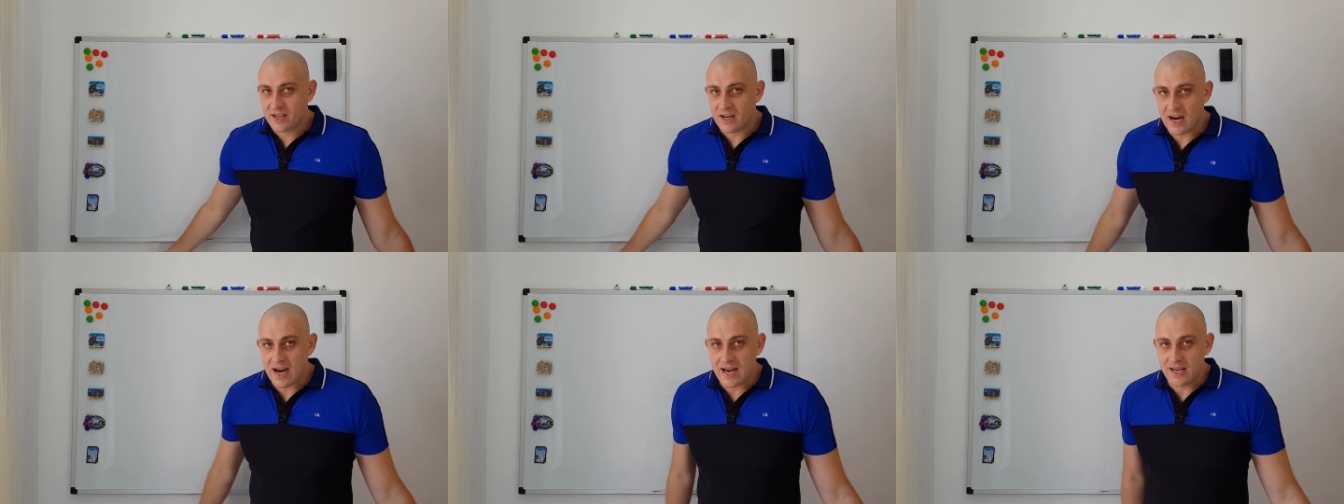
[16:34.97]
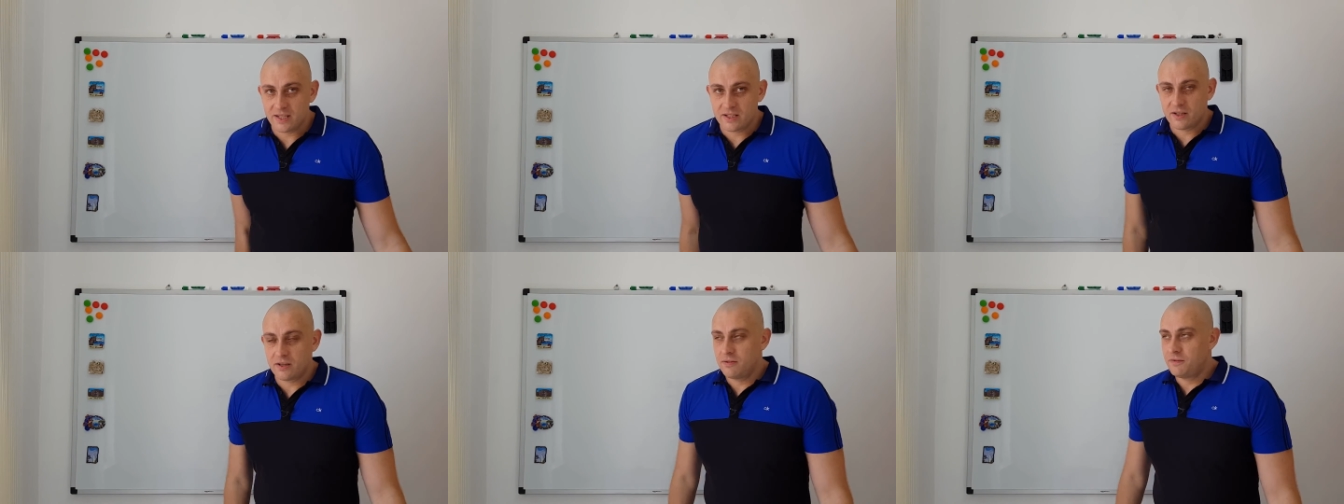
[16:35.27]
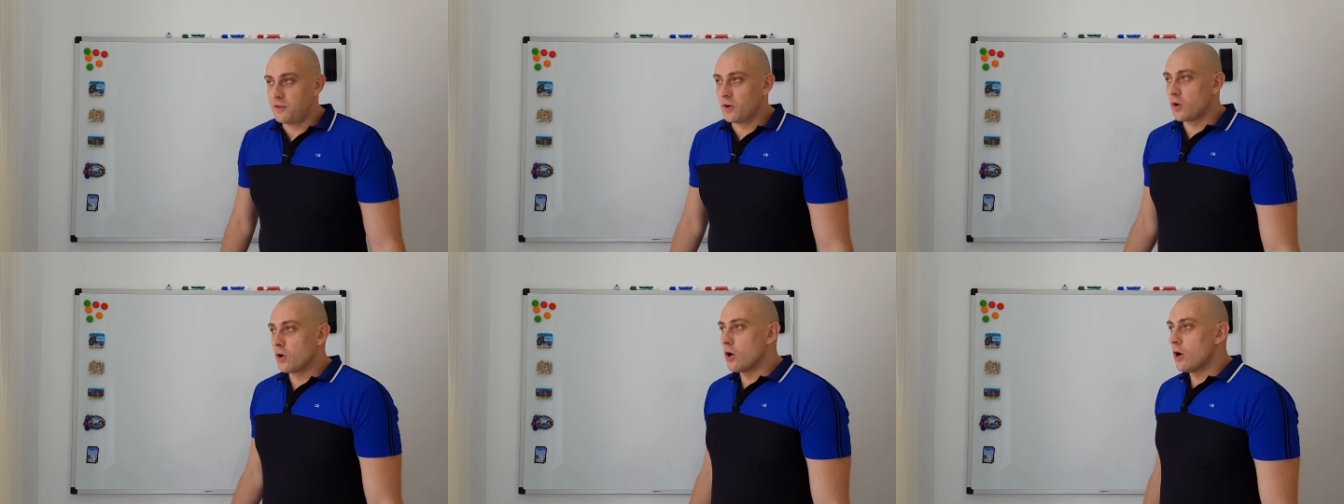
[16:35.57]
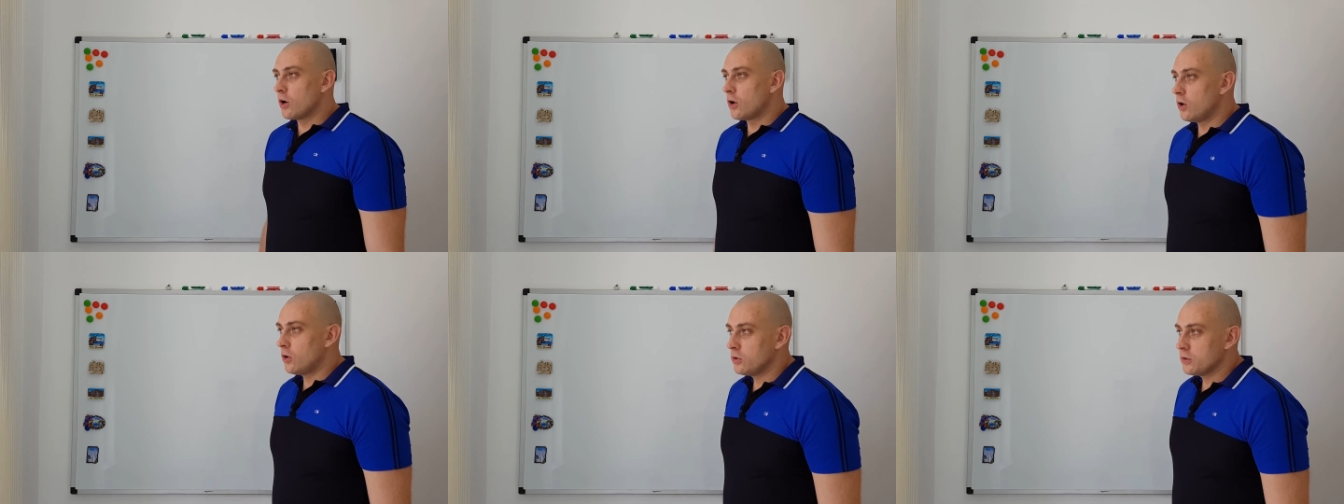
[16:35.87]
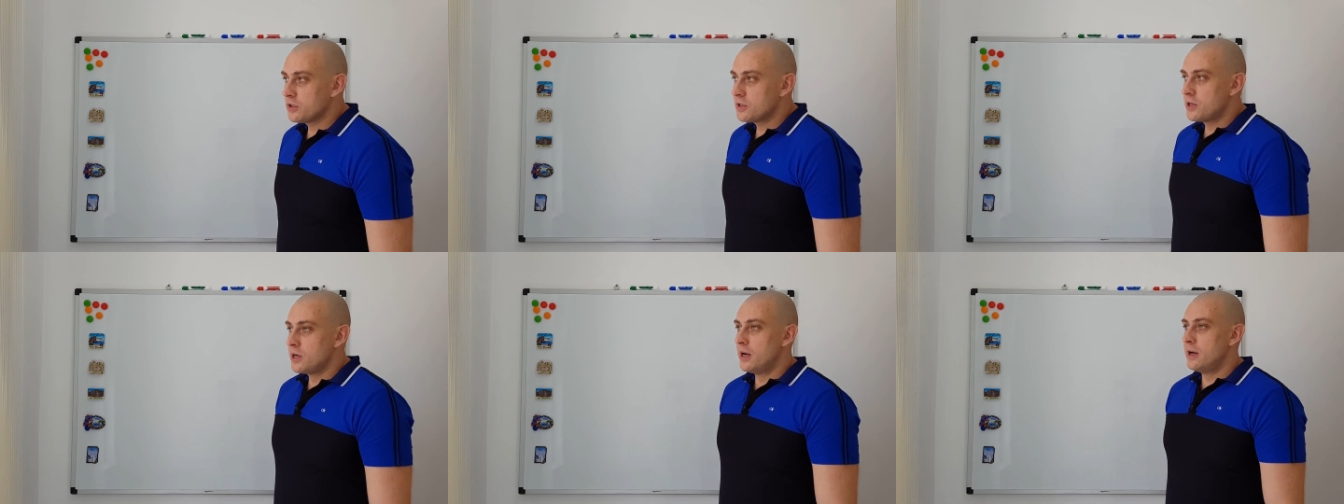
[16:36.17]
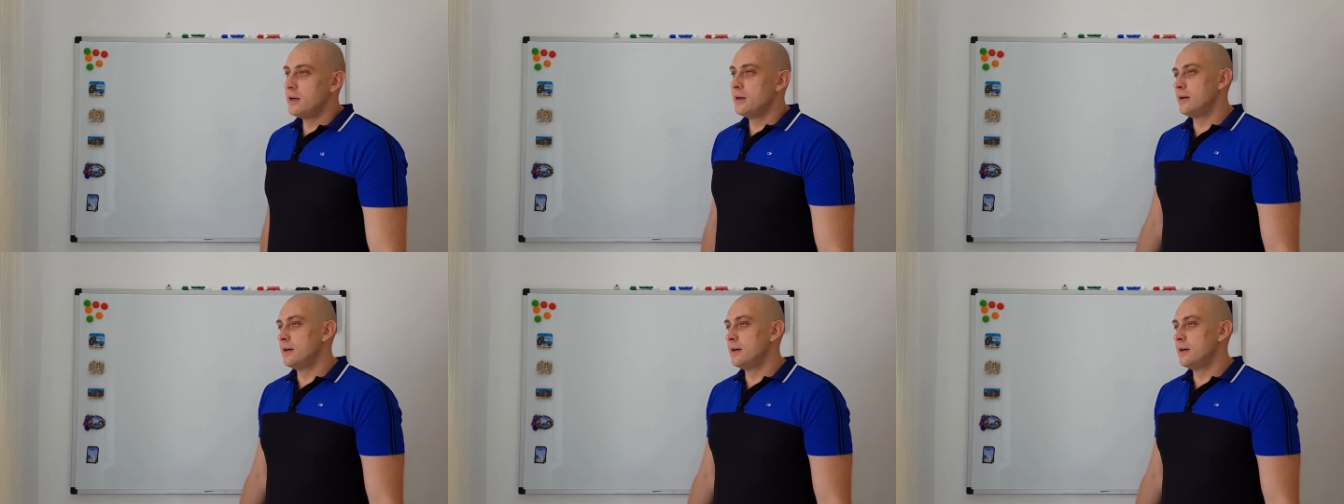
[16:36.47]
guys, for goggles